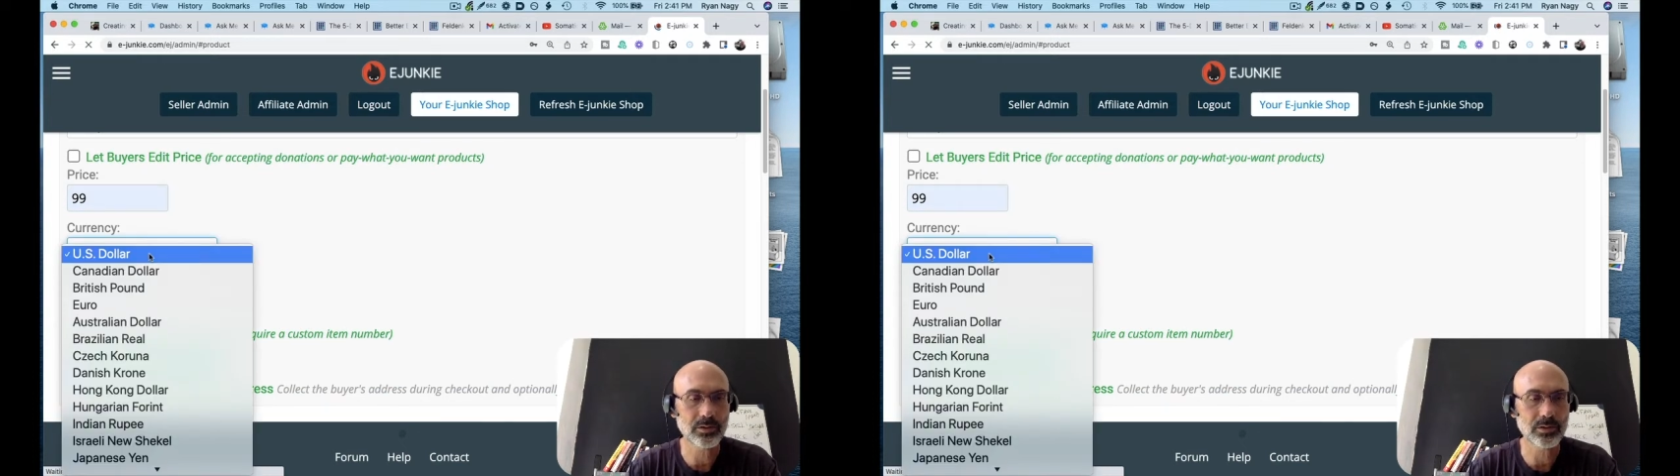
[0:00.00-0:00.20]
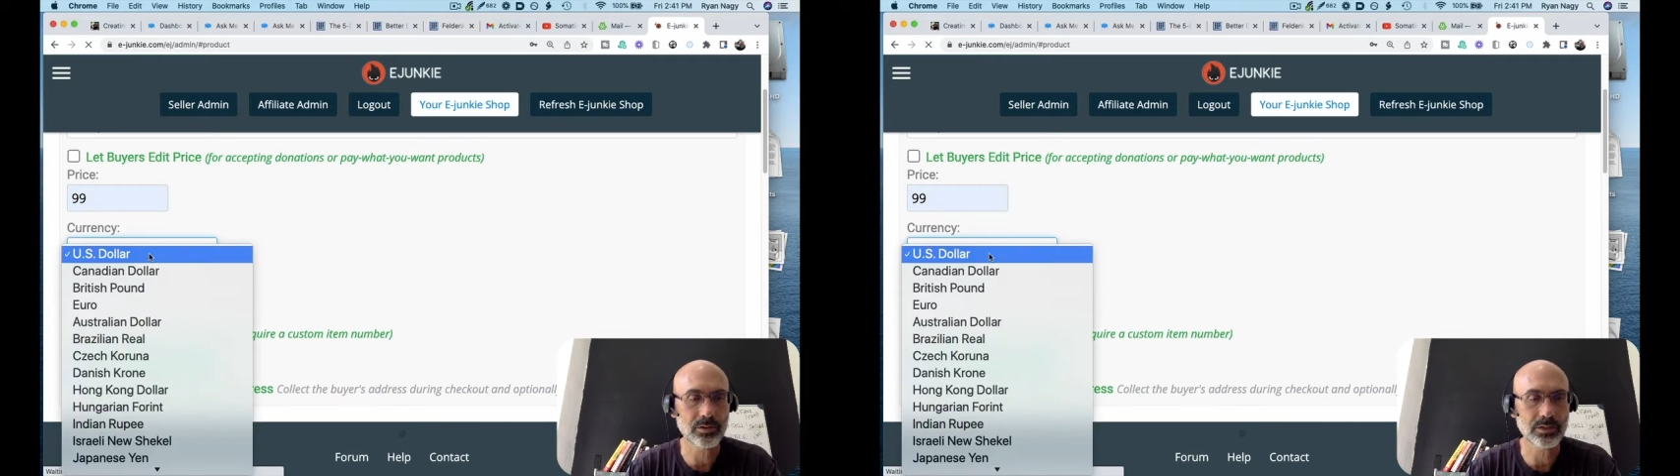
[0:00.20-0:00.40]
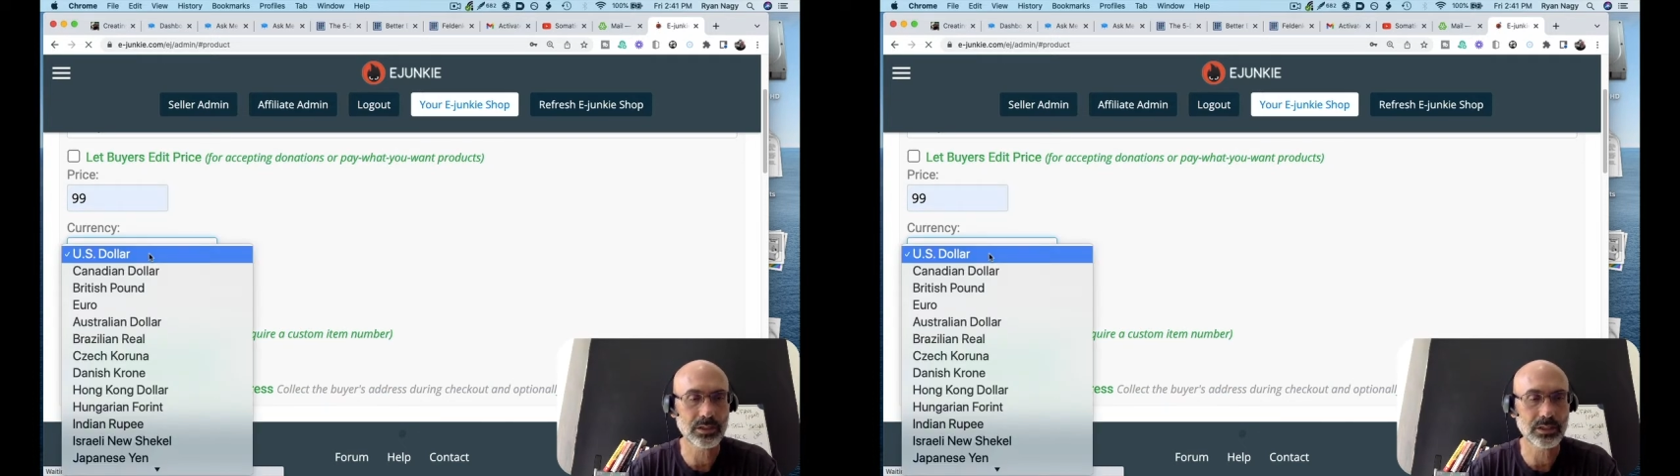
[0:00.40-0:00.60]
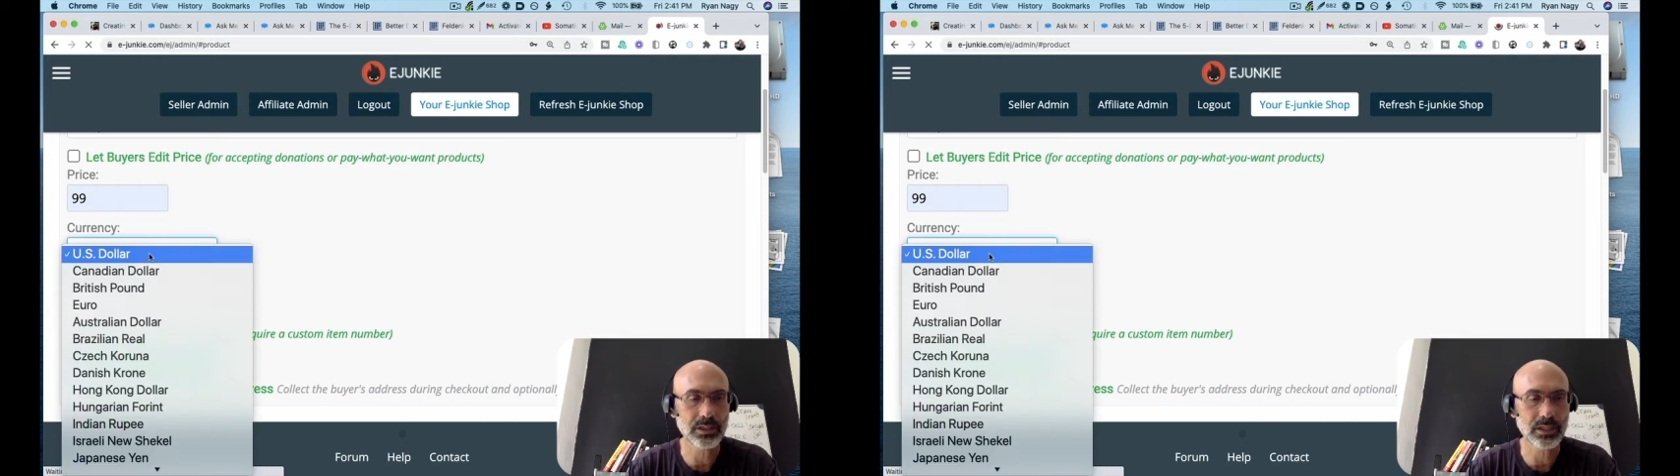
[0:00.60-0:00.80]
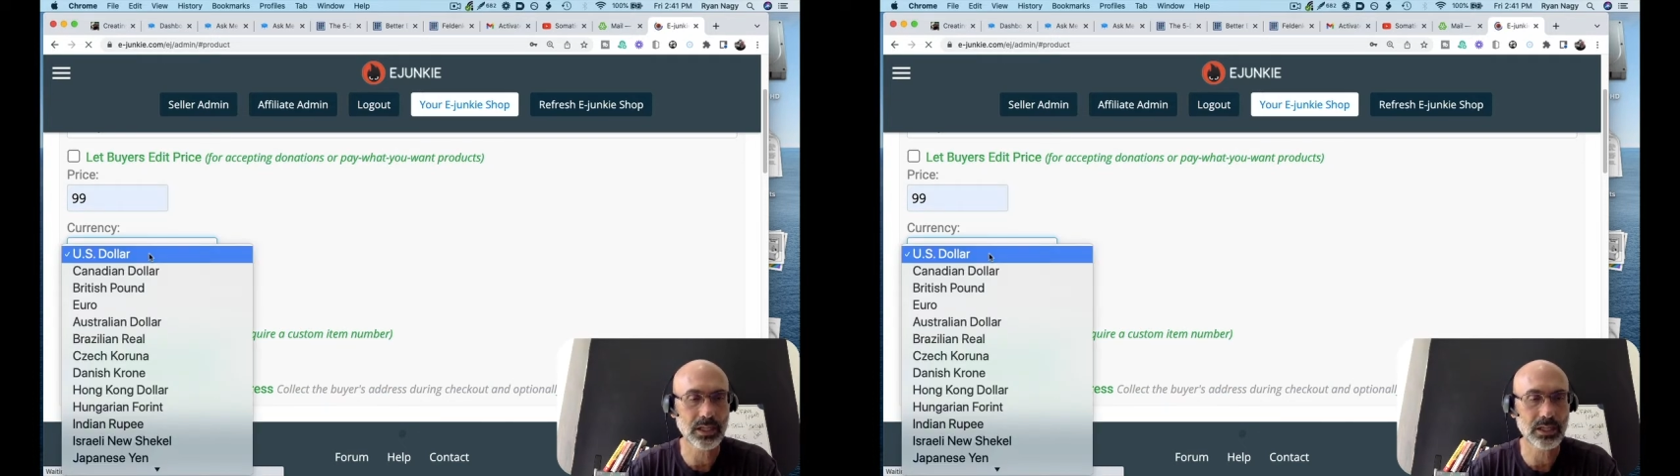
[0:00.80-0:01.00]
using
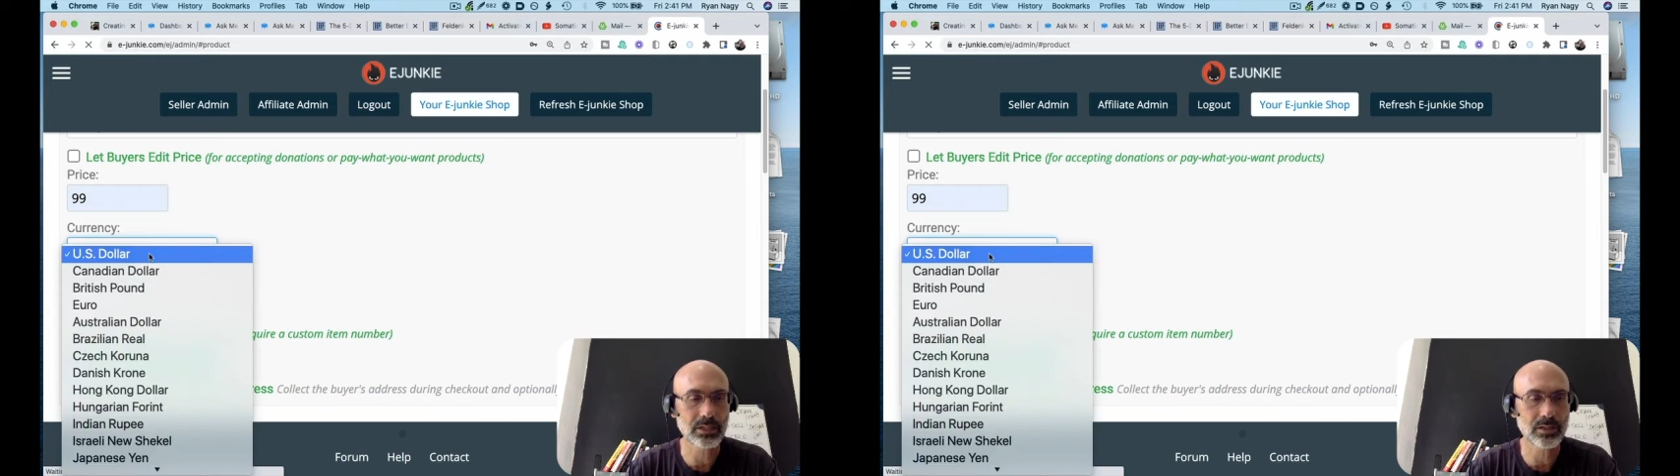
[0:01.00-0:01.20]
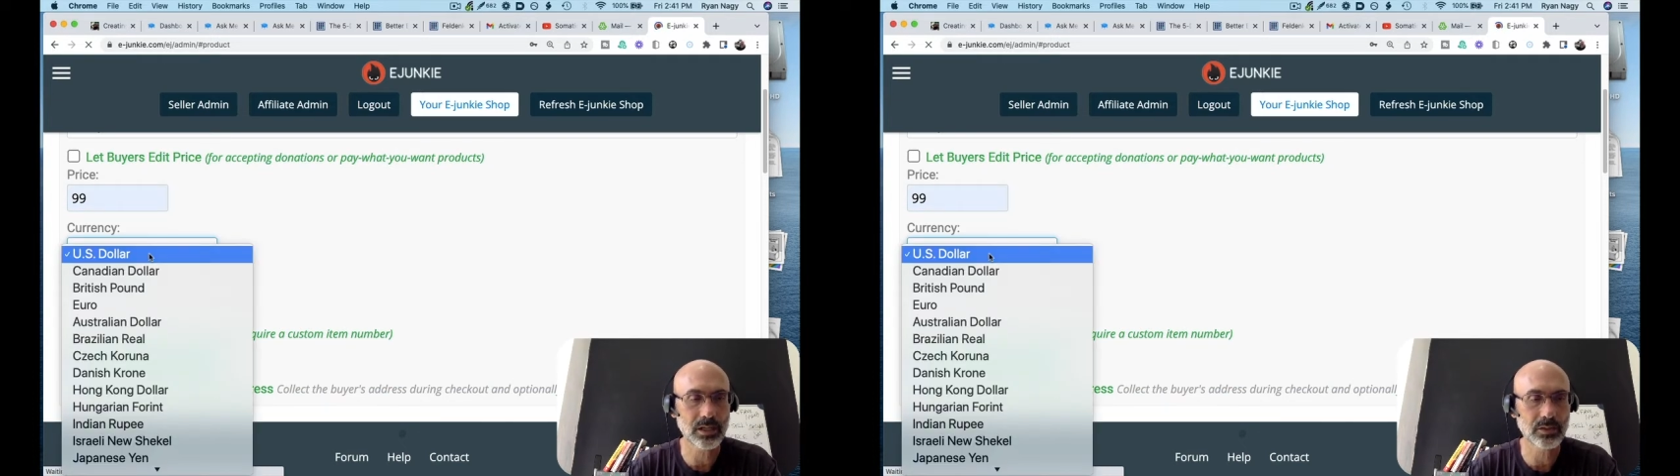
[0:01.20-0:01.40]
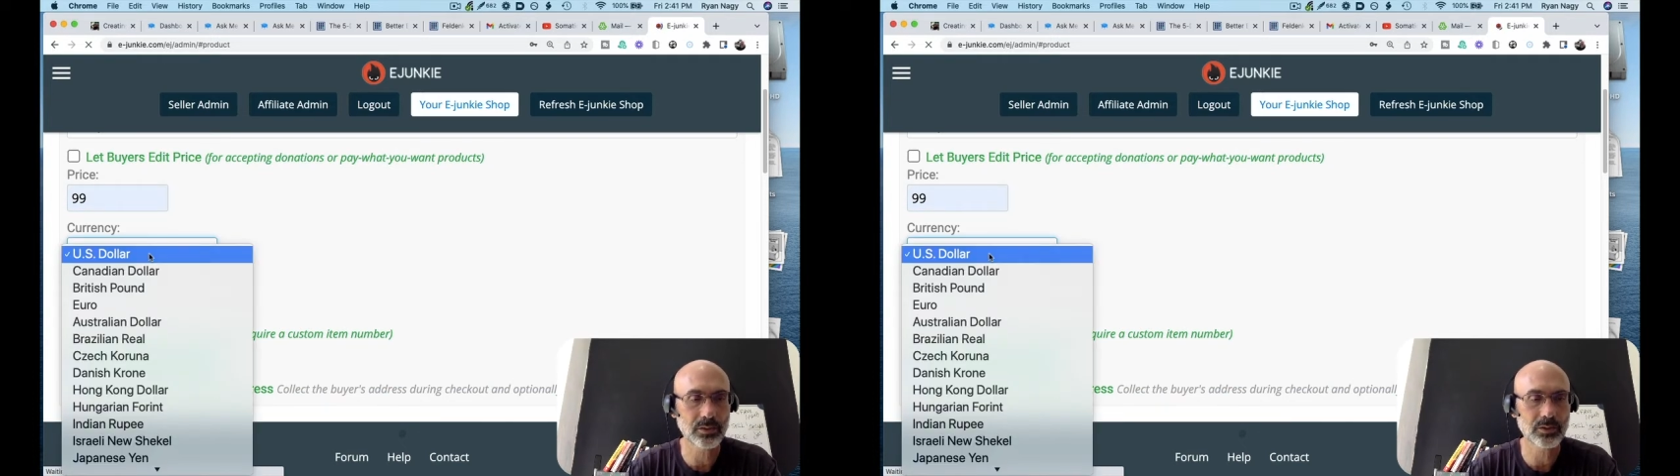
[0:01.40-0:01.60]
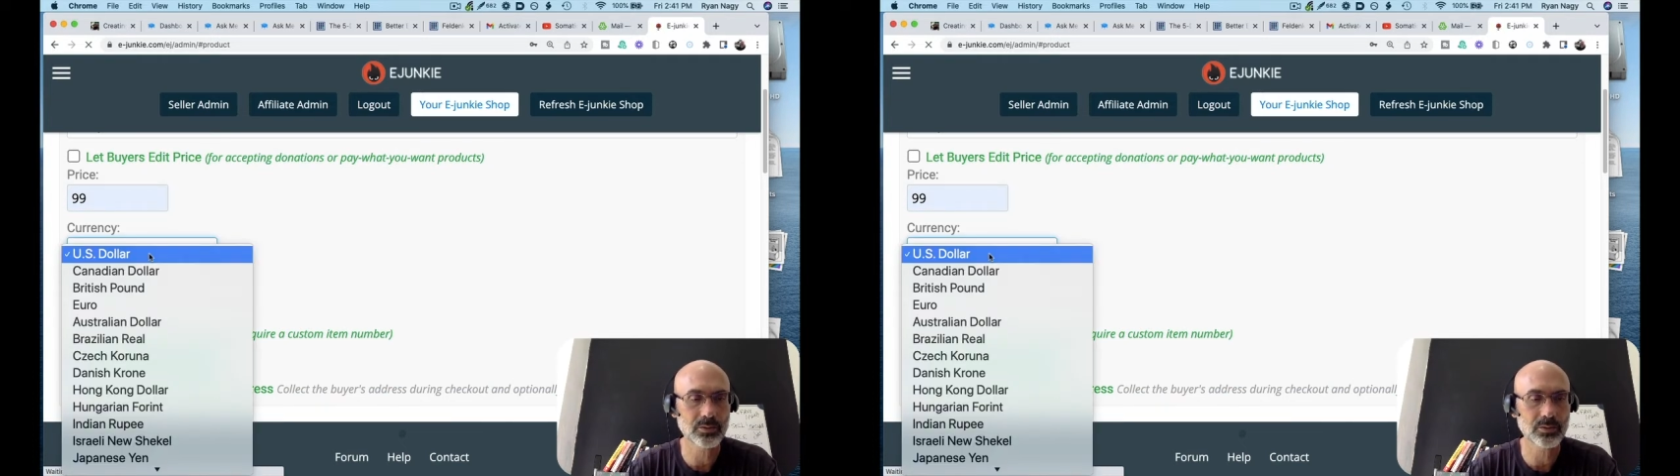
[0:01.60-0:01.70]
Canadian dollars,